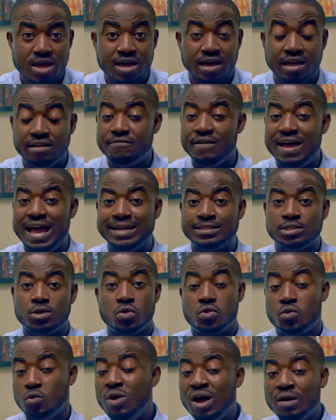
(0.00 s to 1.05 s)
In fact,
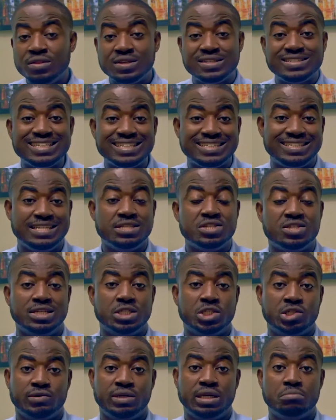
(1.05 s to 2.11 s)
throughout the 16th
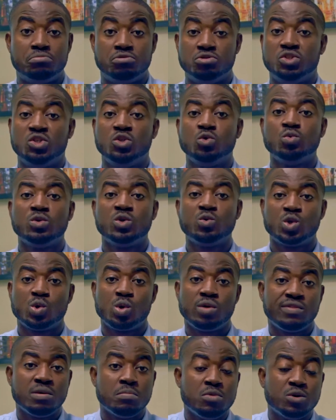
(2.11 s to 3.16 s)
century, Brazil wood was one
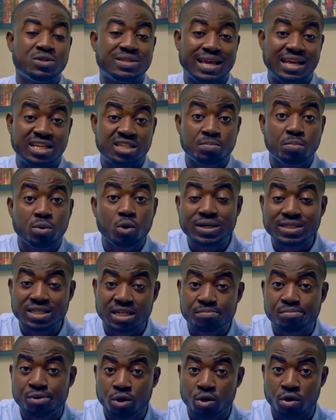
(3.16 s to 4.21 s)
of the most
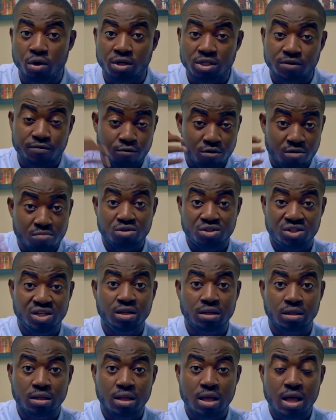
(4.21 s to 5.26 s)
exploited products from
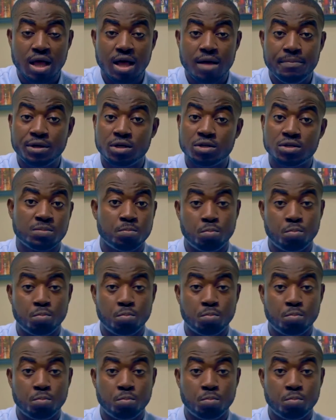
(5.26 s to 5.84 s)
Brazil because